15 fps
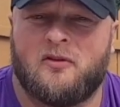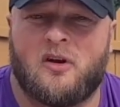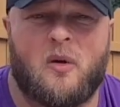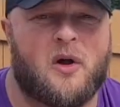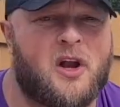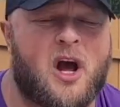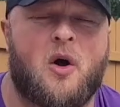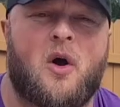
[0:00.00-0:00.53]
So
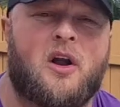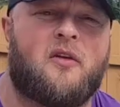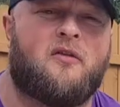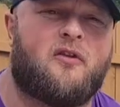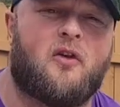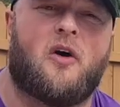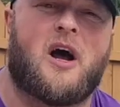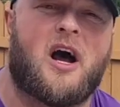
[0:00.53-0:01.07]
I know I'd
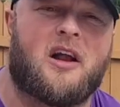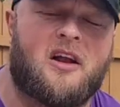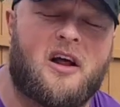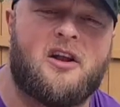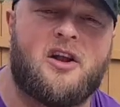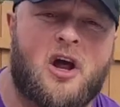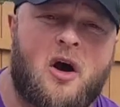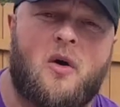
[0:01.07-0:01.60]

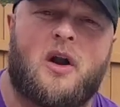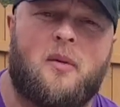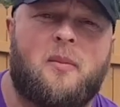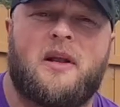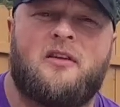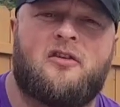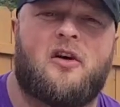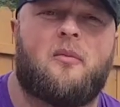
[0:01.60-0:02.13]
have
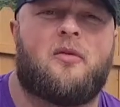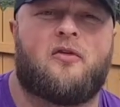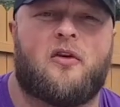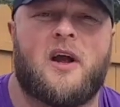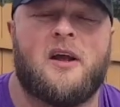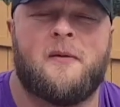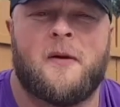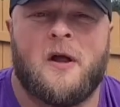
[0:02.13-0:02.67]
been top
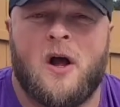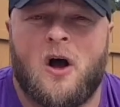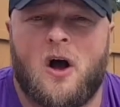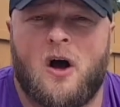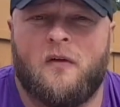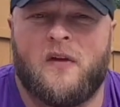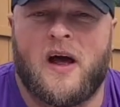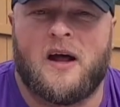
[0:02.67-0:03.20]
3
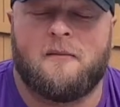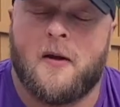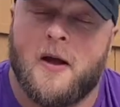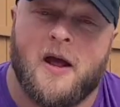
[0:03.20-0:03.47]
on that.